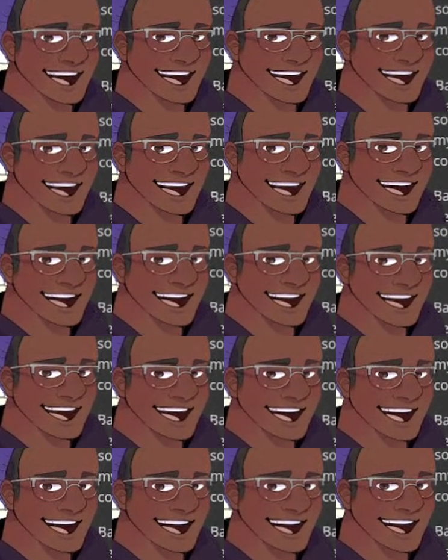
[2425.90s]
what you
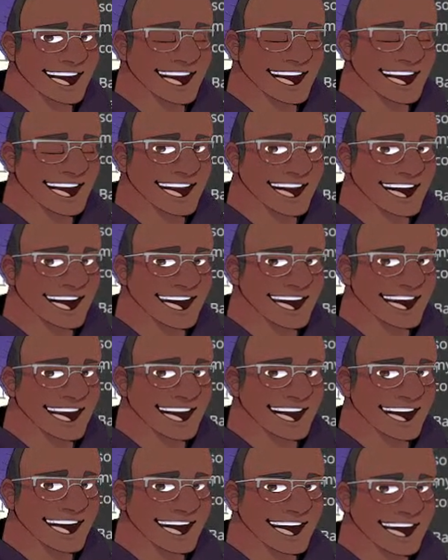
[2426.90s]
needed to do for
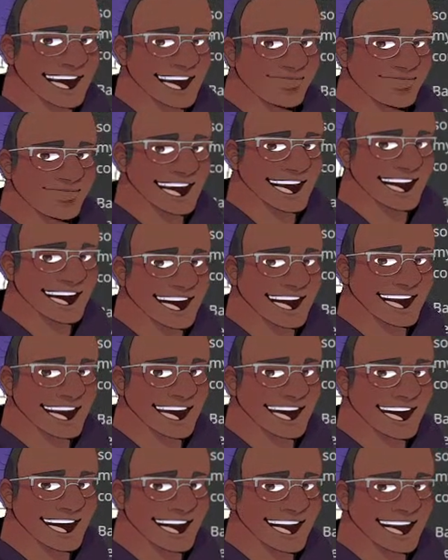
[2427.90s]
yourself. I
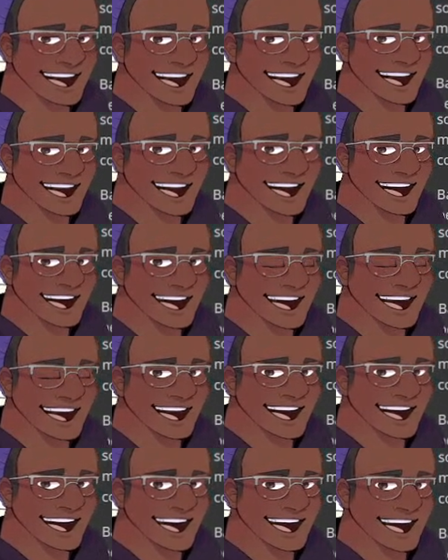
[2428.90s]
understand the
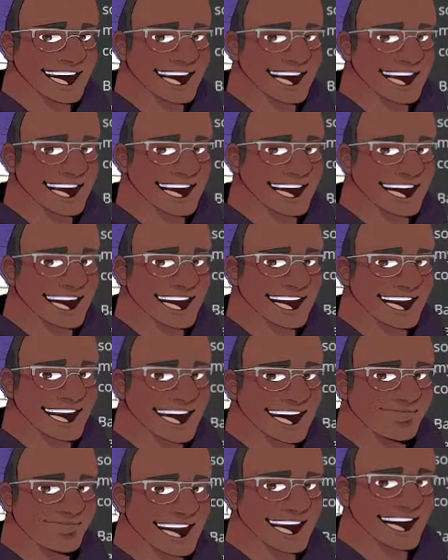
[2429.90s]
decisions that you're making.
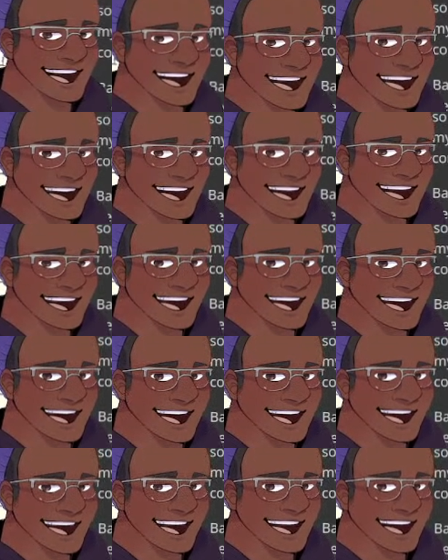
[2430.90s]
I just know
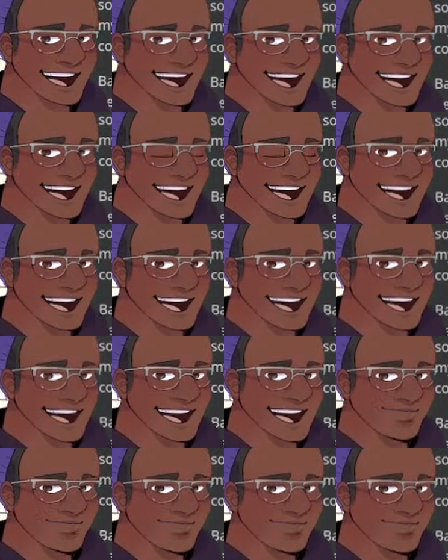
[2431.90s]
you deserve better.
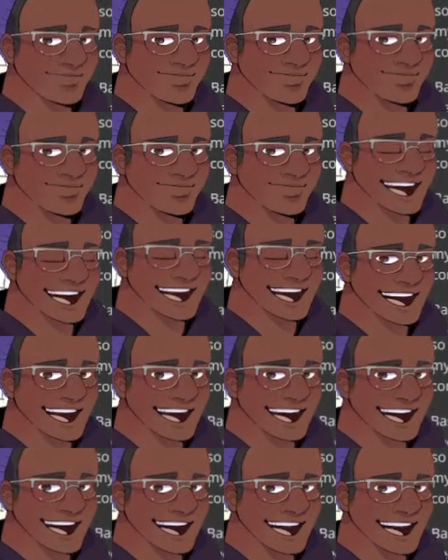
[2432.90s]
Like,
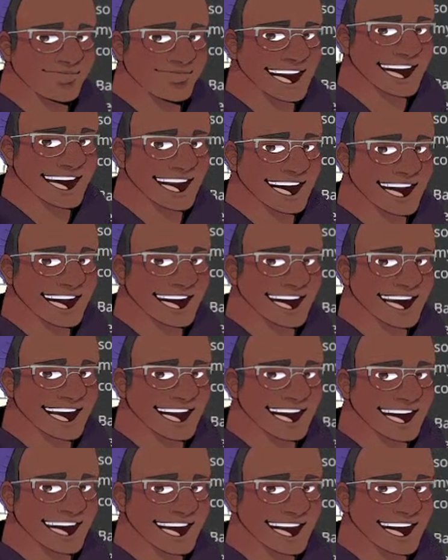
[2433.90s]
I know you
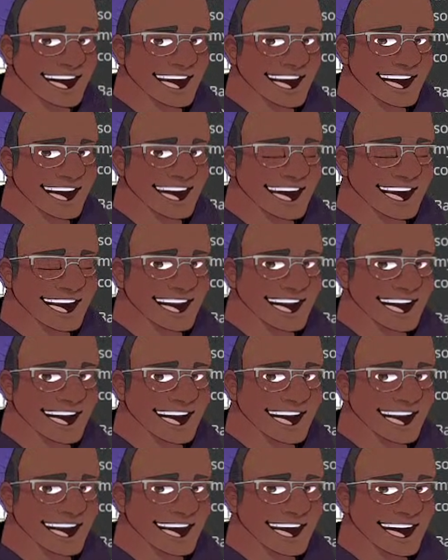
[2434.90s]
deserve
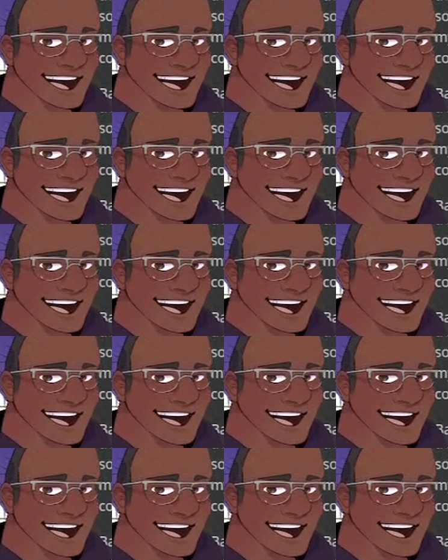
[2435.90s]
better